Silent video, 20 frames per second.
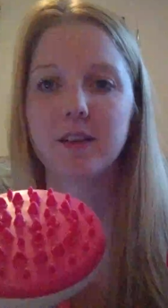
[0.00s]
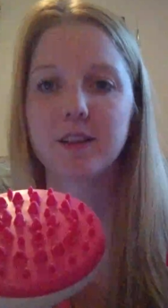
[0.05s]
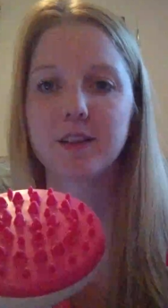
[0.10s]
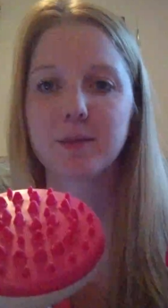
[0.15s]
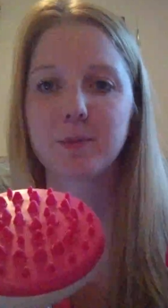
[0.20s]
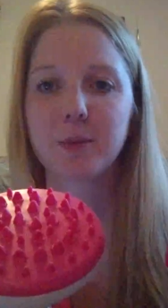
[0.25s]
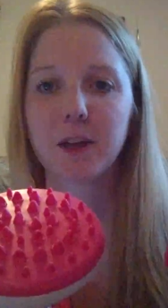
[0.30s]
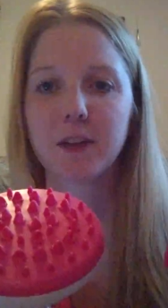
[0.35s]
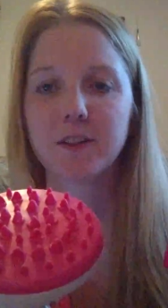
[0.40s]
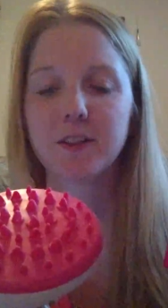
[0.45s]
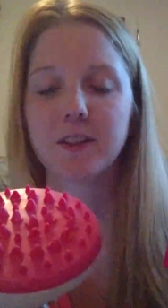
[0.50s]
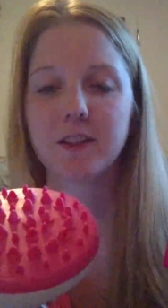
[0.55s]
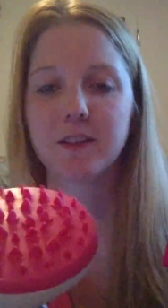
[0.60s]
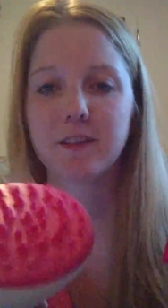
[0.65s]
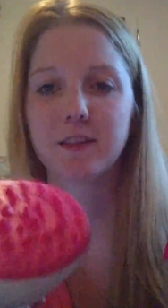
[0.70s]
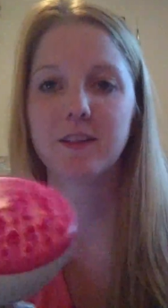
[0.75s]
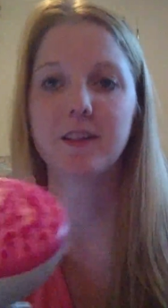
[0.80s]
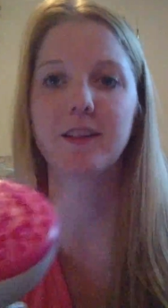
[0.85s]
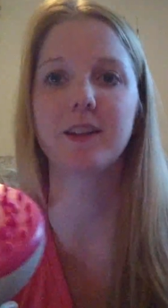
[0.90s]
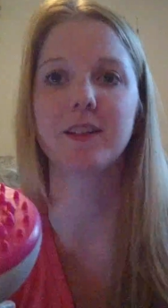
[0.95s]

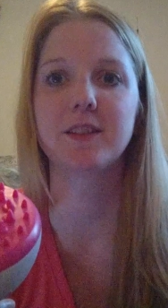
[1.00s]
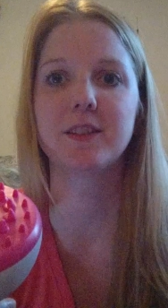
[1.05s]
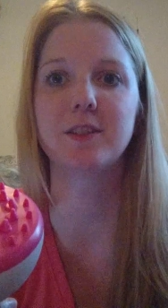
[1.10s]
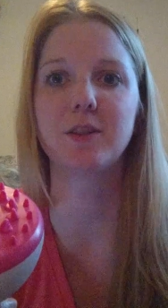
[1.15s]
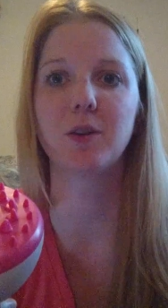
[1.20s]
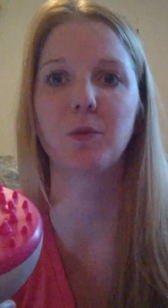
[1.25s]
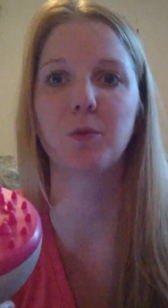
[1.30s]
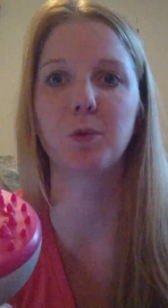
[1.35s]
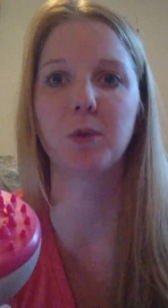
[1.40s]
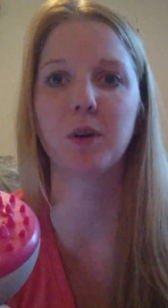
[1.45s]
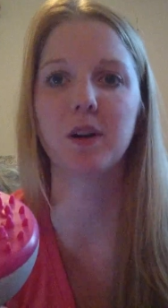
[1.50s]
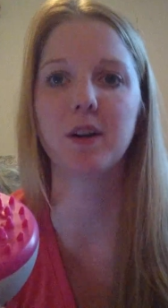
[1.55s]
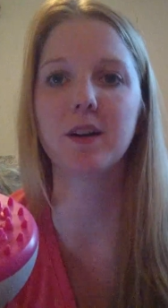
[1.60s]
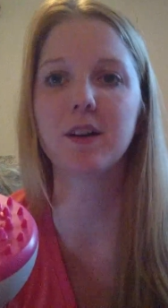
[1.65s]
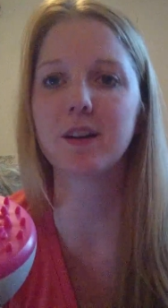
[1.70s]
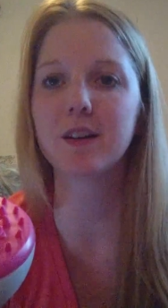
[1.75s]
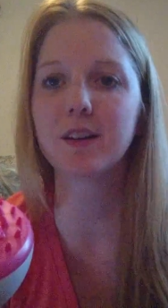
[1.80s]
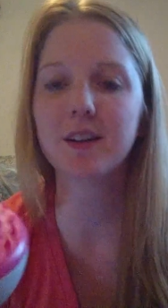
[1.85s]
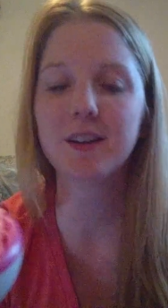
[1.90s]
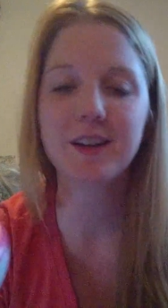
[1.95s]
expecting this to
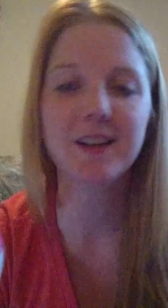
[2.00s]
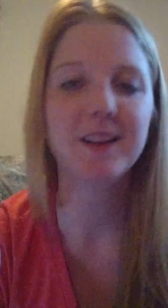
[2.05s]
work